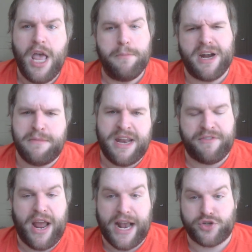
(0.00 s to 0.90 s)
but I'm
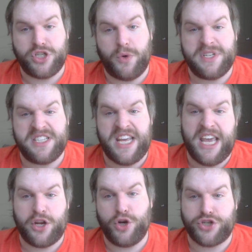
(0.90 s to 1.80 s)
never actually going to take
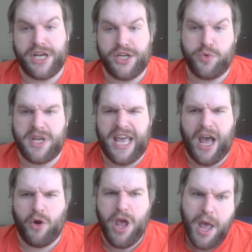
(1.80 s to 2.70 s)
inertia into
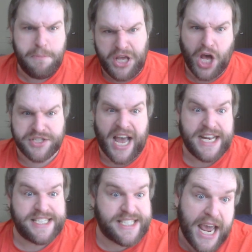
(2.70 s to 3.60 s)
account because
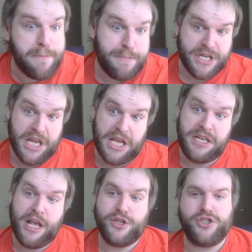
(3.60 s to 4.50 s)
I dampened it,
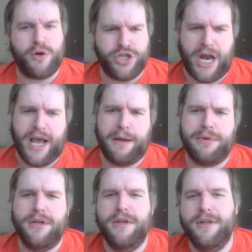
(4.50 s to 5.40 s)
so shut up.
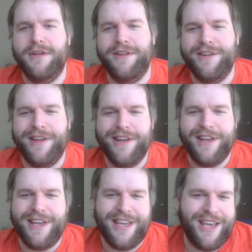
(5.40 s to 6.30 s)

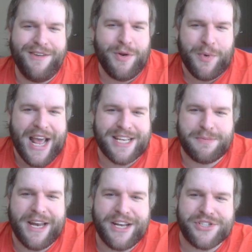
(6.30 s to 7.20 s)
Even when
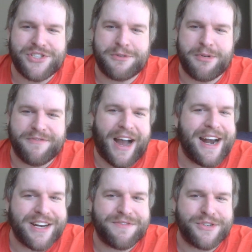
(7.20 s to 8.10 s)
explanations are
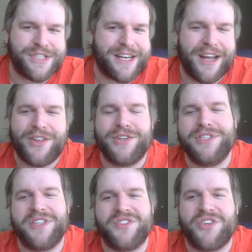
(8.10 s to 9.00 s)
provided for
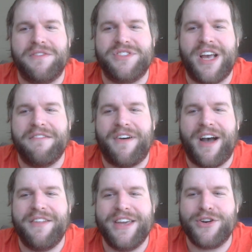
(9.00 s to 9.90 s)
technologies in soft
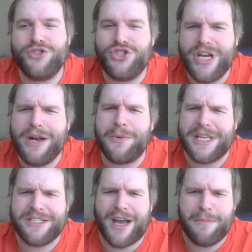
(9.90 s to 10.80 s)
sci-fi, they are
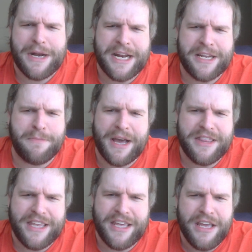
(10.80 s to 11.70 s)
generally dominated by
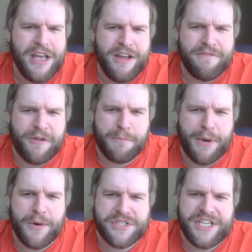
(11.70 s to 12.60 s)
the
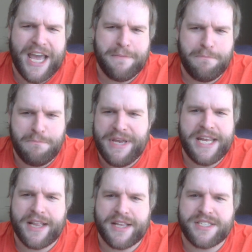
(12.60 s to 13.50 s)
verbose yet
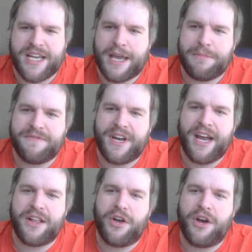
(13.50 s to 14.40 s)
meaningless type of
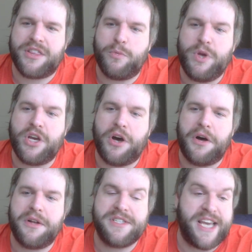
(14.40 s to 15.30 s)
dialogue that we
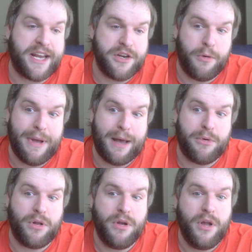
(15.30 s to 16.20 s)
call
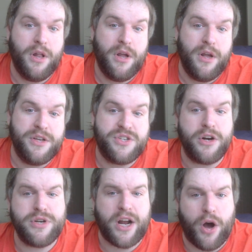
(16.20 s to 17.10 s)
technobabble. Star
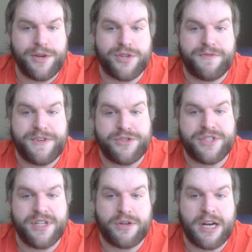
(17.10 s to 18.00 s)
Trek also features
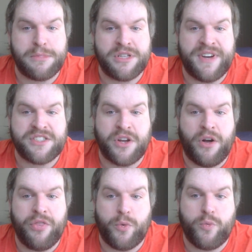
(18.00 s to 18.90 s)
an incredible device
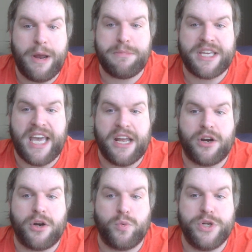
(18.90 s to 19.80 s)
called the replicator,
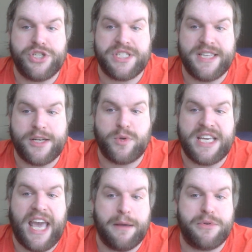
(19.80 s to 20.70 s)
which is
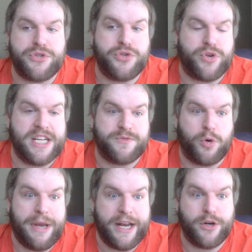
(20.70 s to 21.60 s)
literally able to
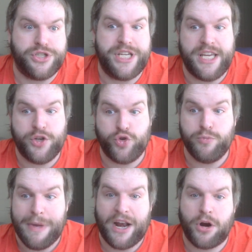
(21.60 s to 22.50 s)
transform energy into
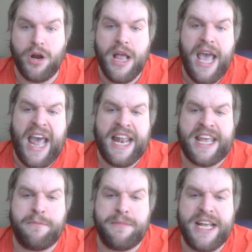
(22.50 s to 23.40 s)
matter and
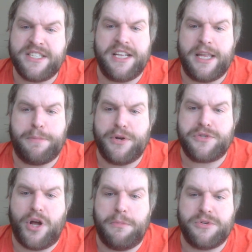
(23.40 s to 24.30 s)
can instantly produce
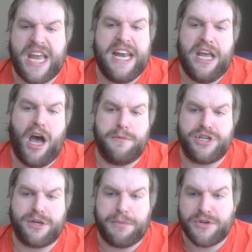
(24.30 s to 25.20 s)
almost any
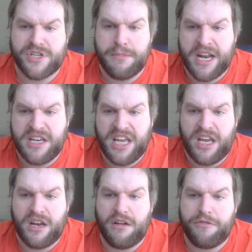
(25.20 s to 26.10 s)
object a person might
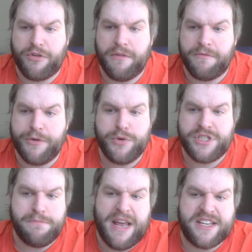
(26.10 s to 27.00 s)
need, from food
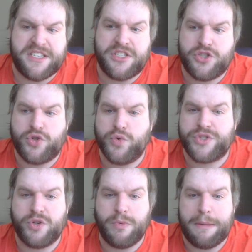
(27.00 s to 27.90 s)
to medicine to
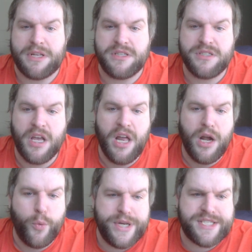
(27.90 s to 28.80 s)
tools to weapons.
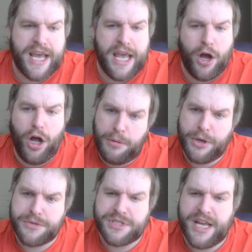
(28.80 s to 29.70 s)
We say
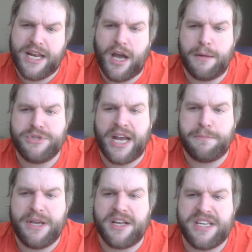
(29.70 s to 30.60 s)
almost any object
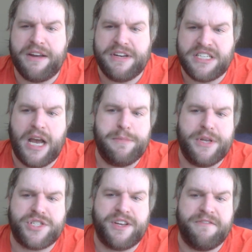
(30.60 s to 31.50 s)
because every time
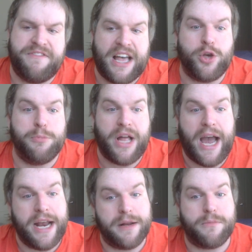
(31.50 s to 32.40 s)
there's some valuable
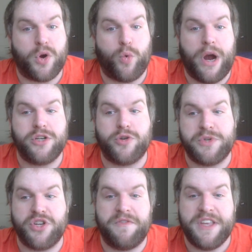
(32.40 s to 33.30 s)
item required to
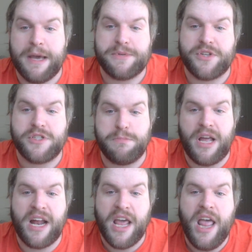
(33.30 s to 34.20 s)
resolve the episode's
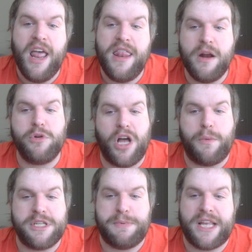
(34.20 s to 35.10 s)
plot, there will
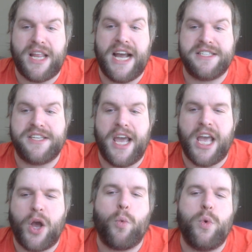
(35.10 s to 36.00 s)
always be a line
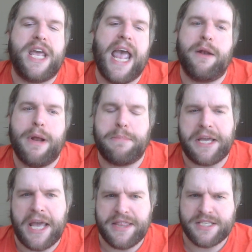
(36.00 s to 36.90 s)
saying, we can't
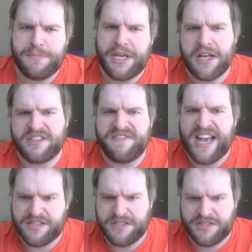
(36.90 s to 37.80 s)
replicate this because of
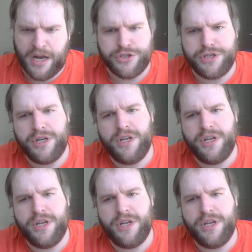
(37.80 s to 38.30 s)
X and such.